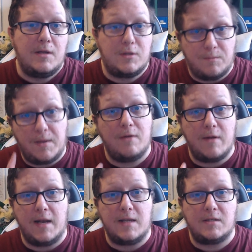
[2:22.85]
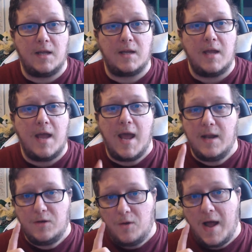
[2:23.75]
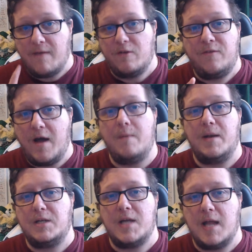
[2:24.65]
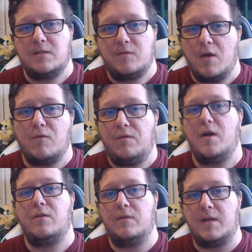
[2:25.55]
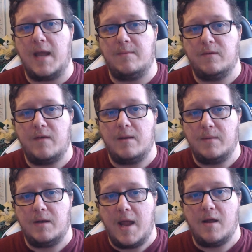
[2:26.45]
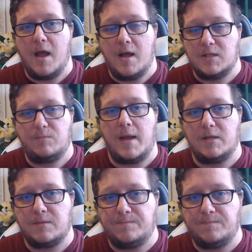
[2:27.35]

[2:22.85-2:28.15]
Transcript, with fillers: So be realistic, and you'll have a far better chance of going further in the game development uh, space.